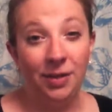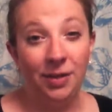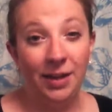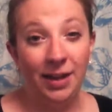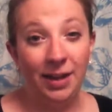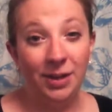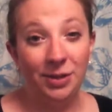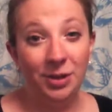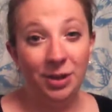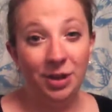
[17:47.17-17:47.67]

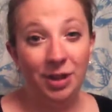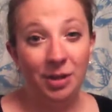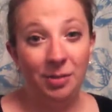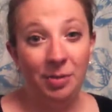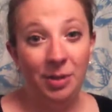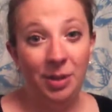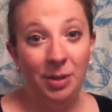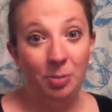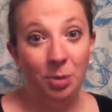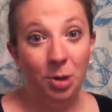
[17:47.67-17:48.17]
things are going to
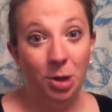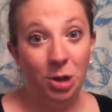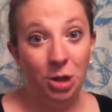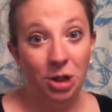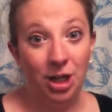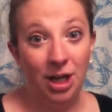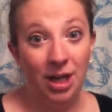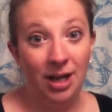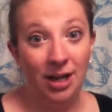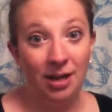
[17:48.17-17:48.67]
be pushed
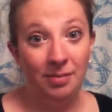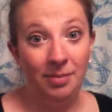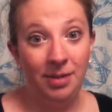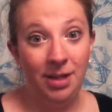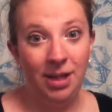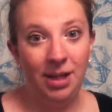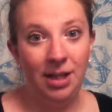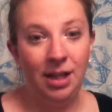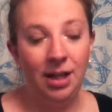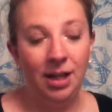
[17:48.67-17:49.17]
on me.